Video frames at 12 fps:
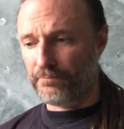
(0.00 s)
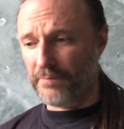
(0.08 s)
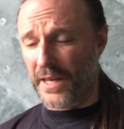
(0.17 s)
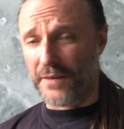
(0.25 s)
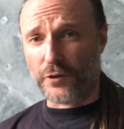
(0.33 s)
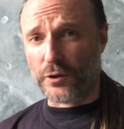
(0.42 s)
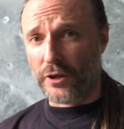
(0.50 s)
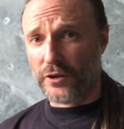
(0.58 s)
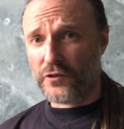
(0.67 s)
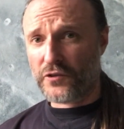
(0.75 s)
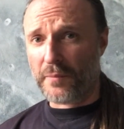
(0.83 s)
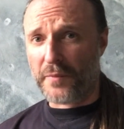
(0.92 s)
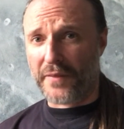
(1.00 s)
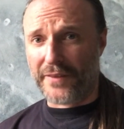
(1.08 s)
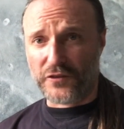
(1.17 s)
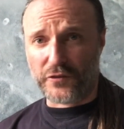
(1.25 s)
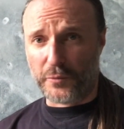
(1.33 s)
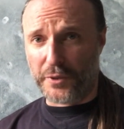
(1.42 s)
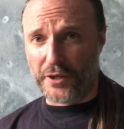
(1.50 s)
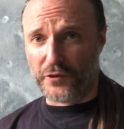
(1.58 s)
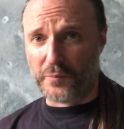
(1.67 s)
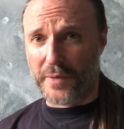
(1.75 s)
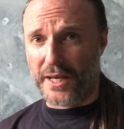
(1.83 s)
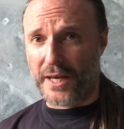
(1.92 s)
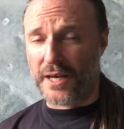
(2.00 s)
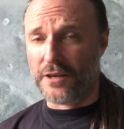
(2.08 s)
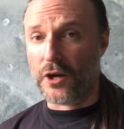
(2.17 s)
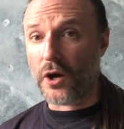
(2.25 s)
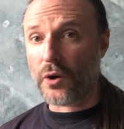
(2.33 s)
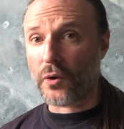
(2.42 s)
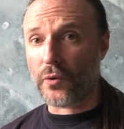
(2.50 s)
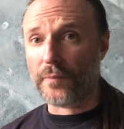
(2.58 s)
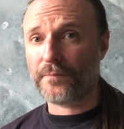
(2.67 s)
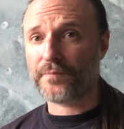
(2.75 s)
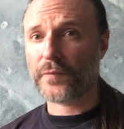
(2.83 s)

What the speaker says: And if you learn something that someone else may not know,